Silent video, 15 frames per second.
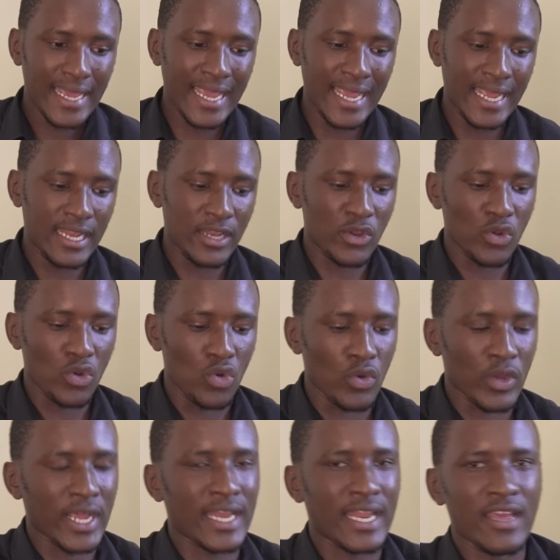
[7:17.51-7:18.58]
And you
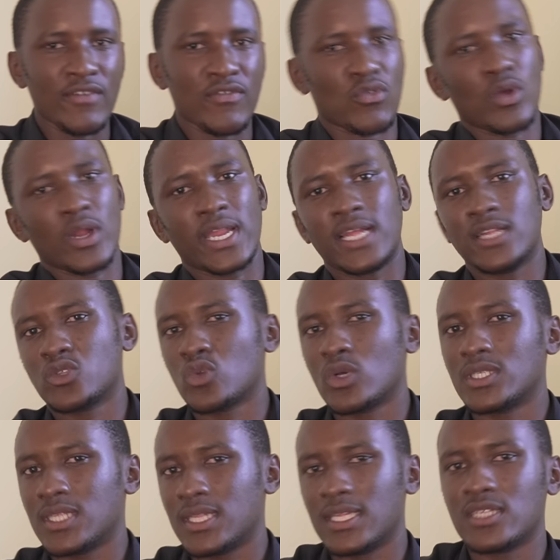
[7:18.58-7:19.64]
look at everyone else who
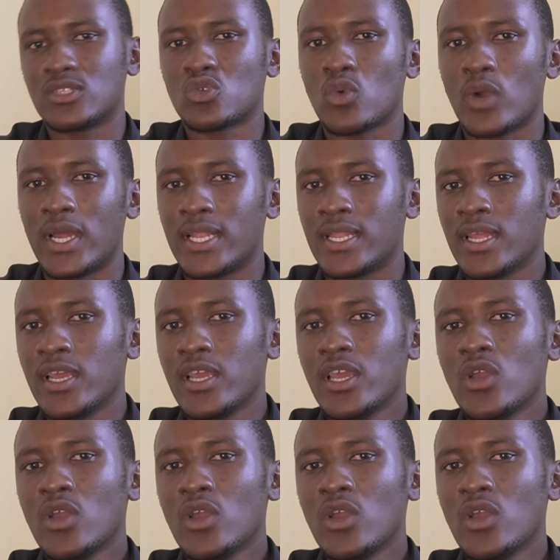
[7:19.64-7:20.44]
was in that squad,